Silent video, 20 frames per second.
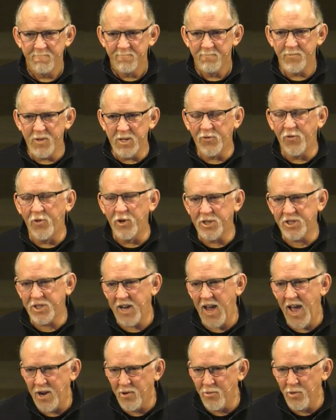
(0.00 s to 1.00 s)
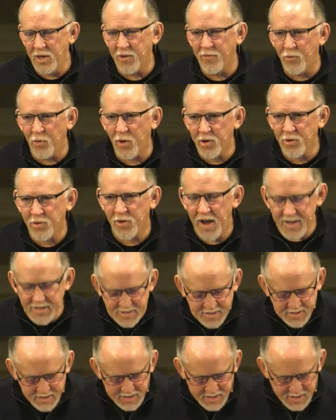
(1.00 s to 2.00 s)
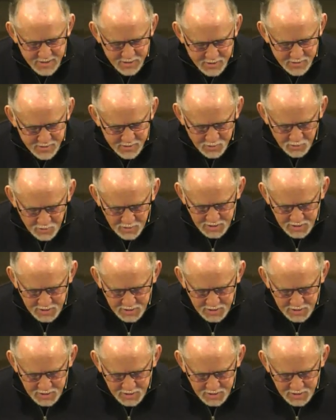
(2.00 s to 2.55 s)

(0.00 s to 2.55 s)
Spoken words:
foreshadowing of what Christ is going